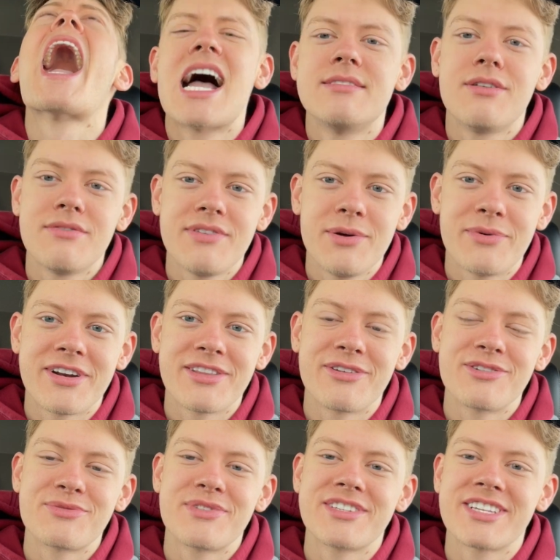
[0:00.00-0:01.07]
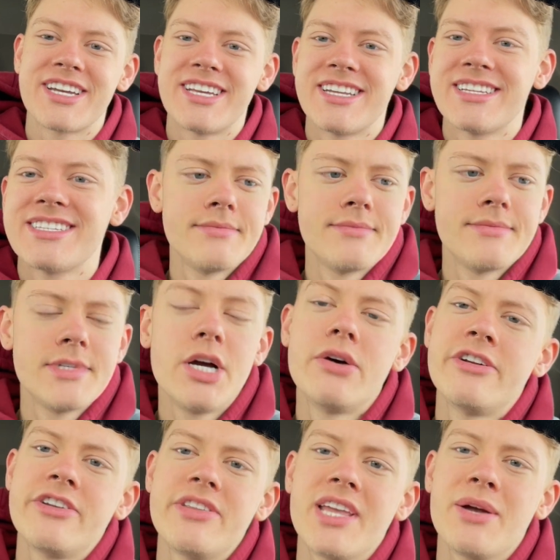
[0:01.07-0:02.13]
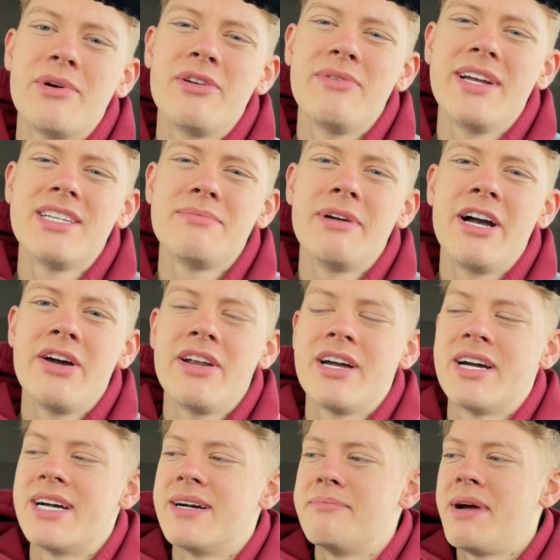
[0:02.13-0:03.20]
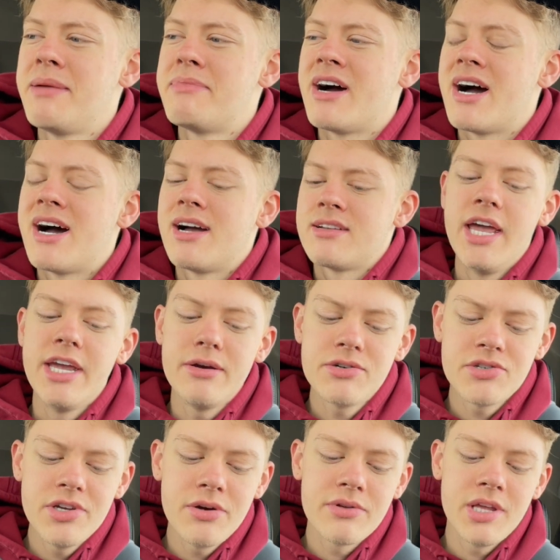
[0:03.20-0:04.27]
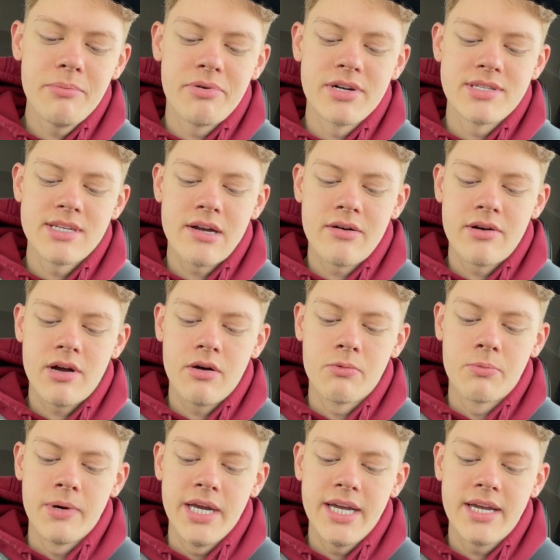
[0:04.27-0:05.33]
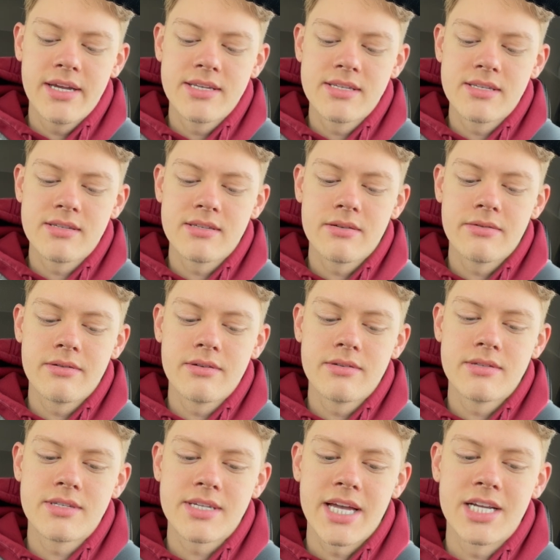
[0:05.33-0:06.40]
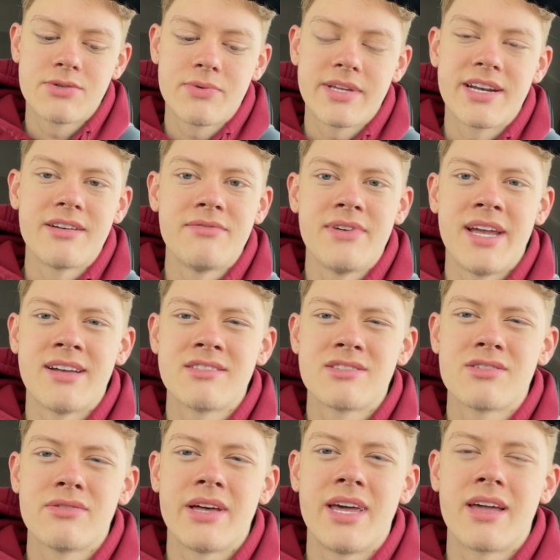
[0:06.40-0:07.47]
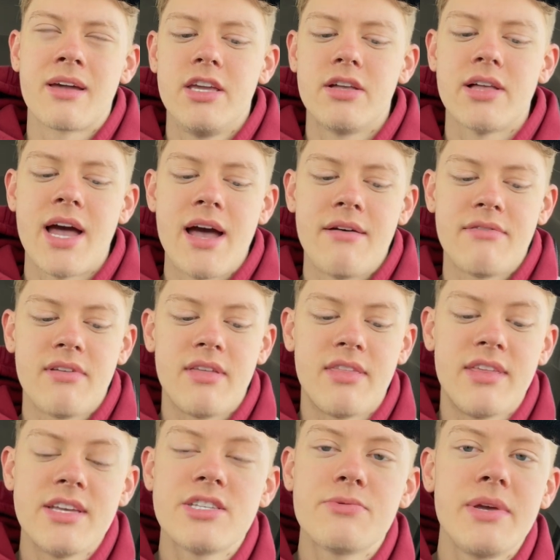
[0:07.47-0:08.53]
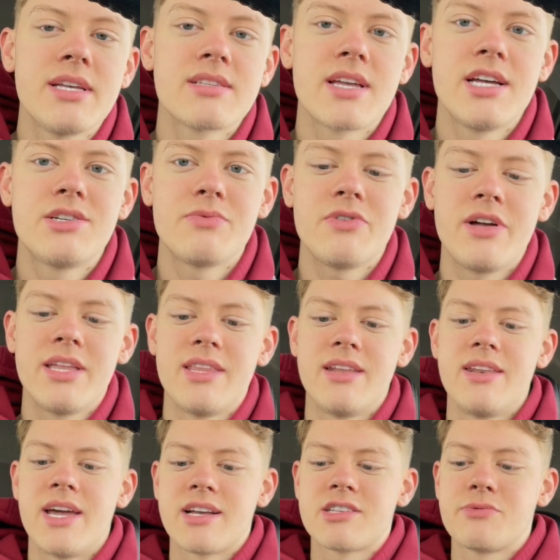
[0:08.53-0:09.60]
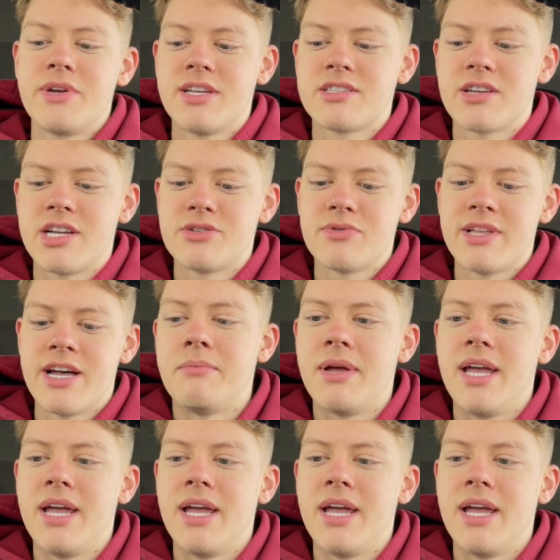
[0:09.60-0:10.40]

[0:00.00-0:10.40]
Hopefully one of those was good. Oh, another thing I want to rant about, my boss. He usually only puts out a week's schedule in advance. So like, he'll have this week's schedule and then next week's schedule out.